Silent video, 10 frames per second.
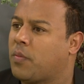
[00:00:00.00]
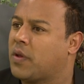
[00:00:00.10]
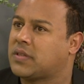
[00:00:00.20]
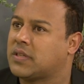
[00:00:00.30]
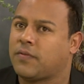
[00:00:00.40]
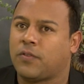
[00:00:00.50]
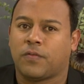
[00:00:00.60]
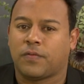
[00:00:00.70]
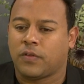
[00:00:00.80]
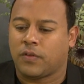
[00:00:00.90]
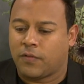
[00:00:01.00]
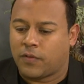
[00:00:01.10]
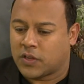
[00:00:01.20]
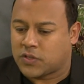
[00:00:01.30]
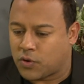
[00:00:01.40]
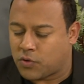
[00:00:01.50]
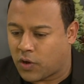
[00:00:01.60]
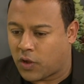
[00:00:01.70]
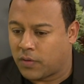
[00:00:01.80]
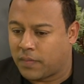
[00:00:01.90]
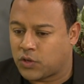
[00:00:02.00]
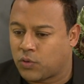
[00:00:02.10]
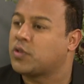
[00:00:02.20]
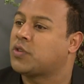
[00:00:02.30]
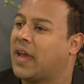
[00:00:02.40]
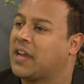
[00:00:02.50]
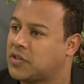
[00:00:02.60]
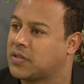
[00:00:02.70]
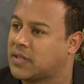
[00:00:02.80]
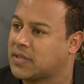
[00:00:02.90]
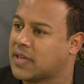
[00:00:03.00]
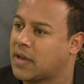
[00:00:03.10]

almost as if you've, you've lost control, but you're also anxious at the